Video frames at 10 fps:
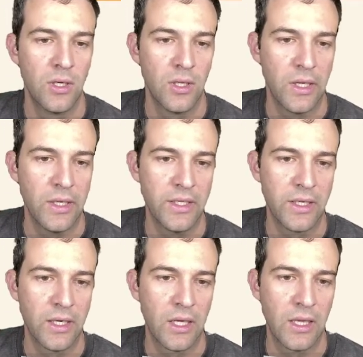
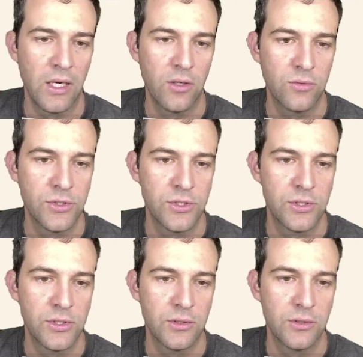Lightning
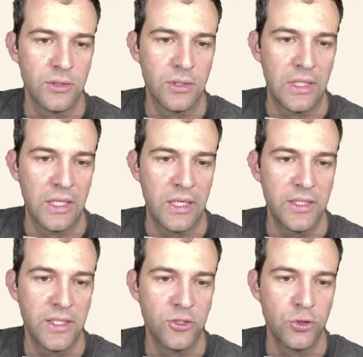clouds.
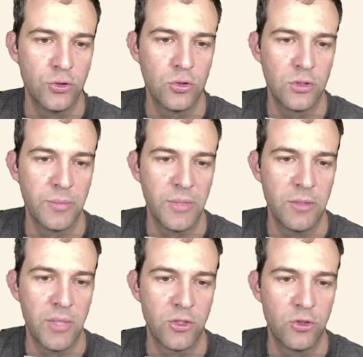Lightning is usually made
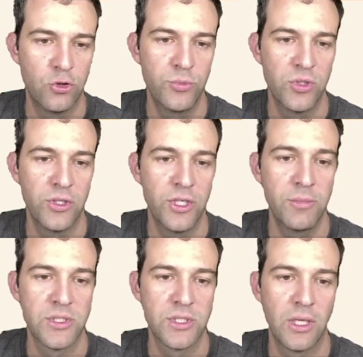by
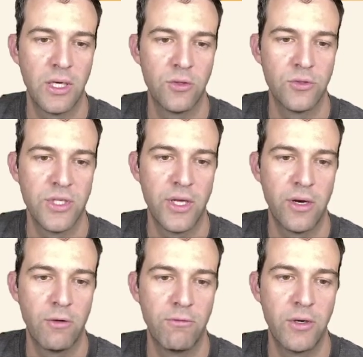cumulonimbus clouds that
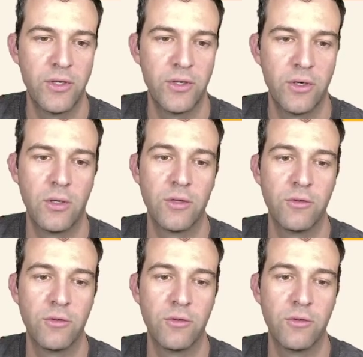are very tall and